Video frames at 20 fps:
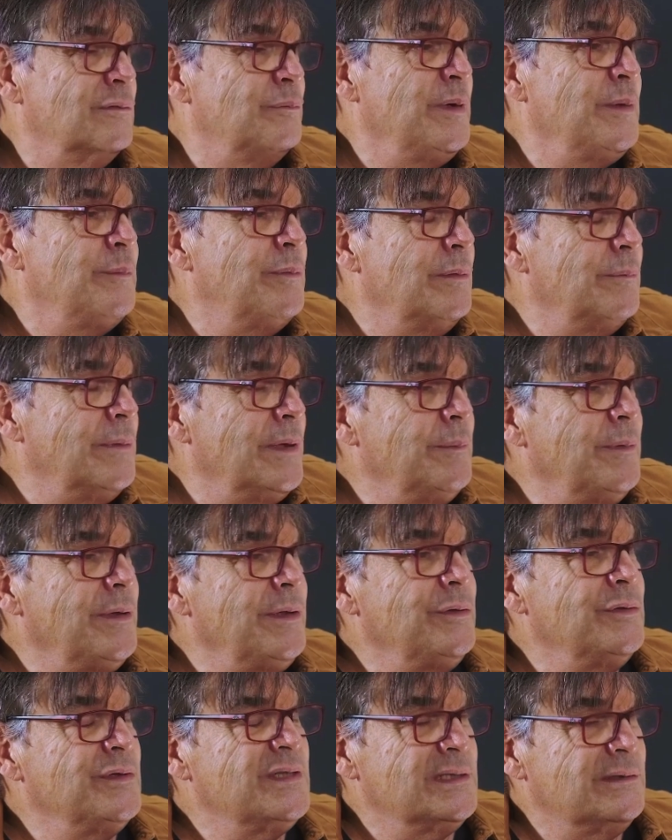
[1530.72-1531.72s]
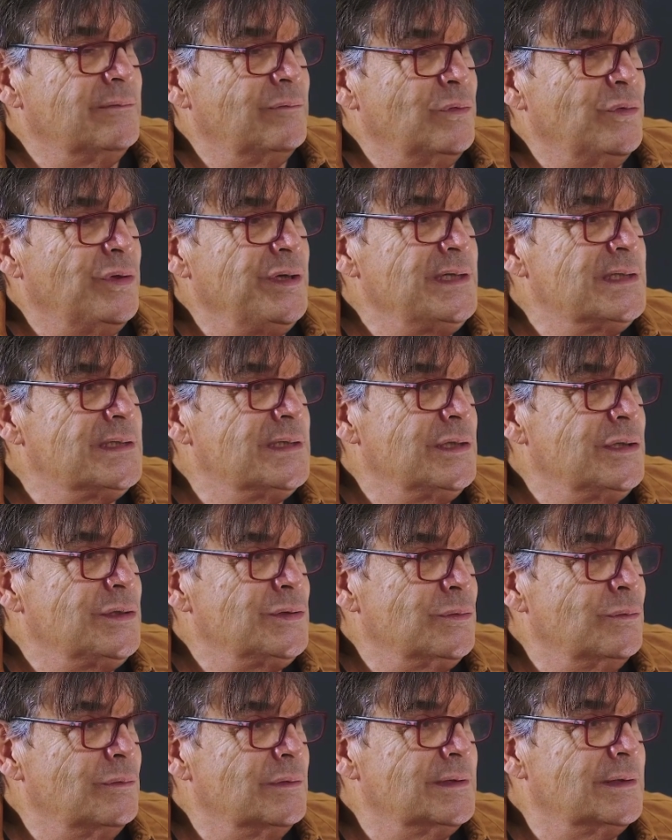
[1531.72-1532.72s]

people maybe use it for research also,